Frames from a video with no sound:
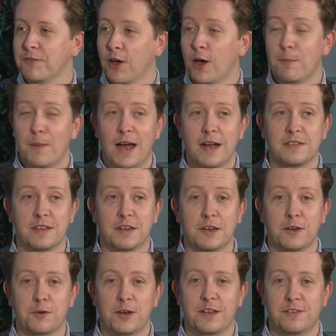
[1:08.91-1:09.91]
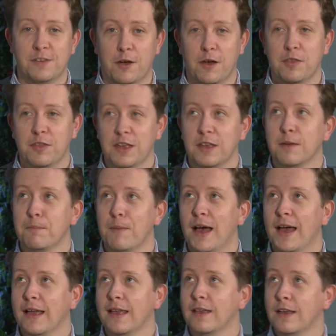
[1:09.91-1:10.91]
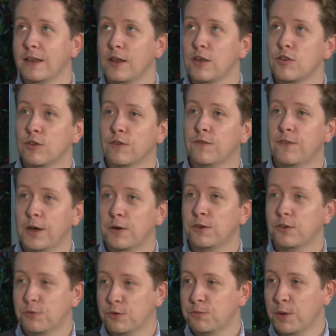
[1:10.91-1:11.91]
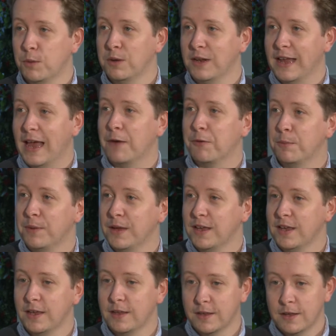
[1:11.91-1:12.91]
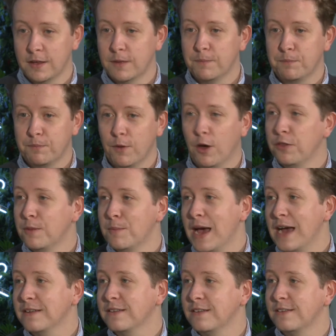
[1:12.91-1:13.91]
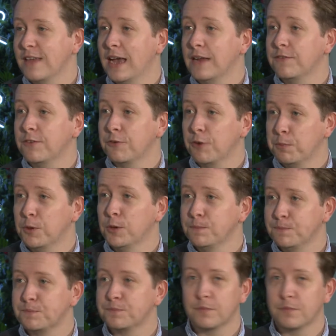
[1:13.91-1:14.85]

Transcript: I've got a marketing degree, so I think my initial focus was probably I would be on the marketing side for Gripple